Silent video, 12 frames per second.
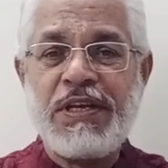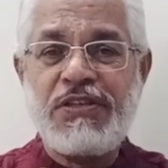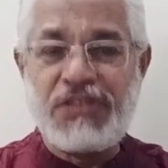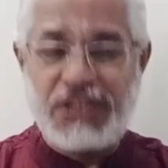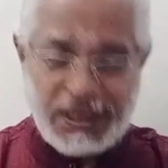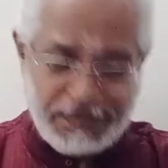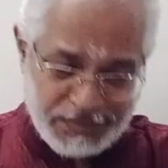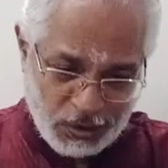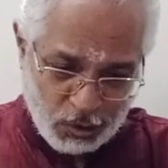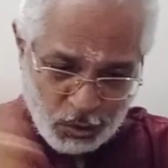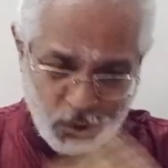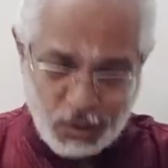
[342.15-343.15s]
skip the
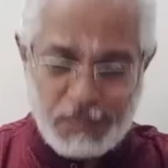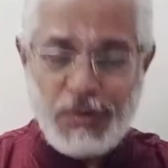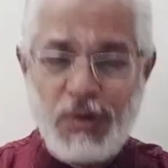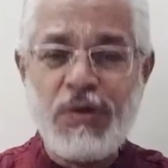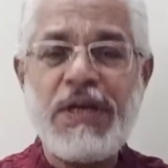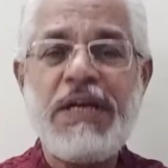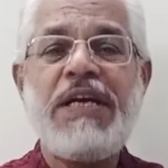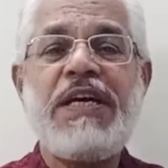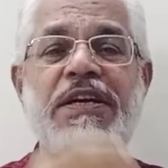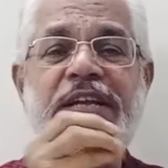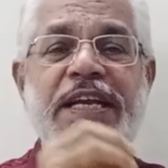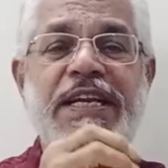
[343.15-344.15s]
whole book,
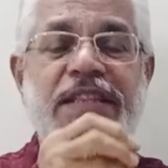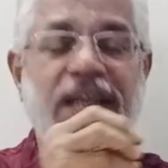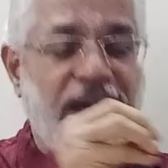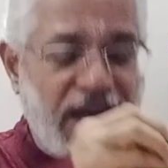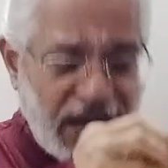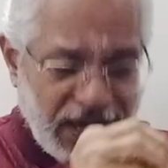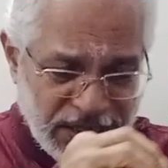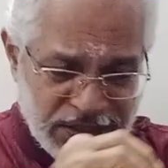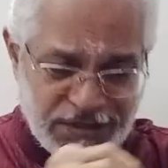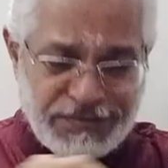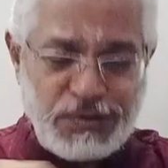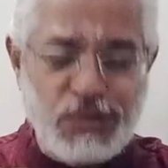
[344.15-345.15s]
read the
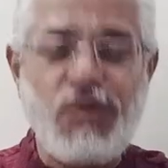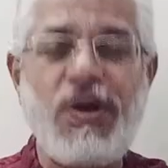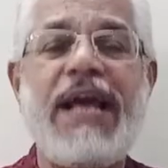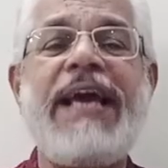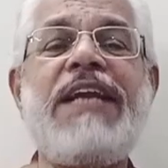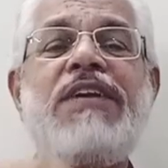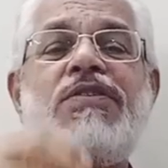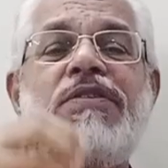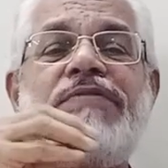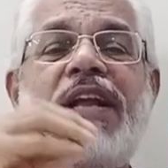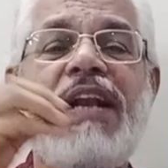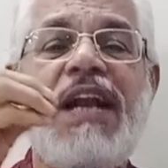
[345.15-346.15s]
last few lines
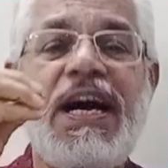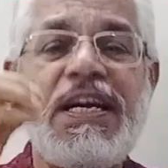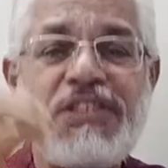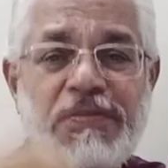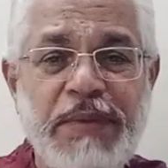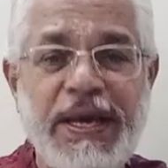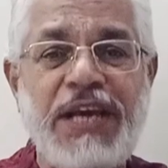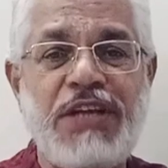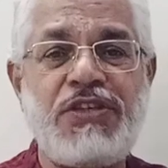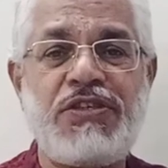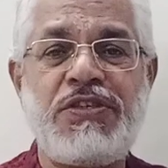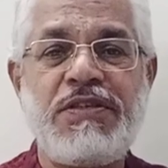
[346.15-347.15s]
of the last
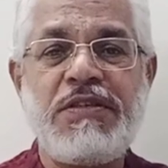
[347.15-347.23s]
page.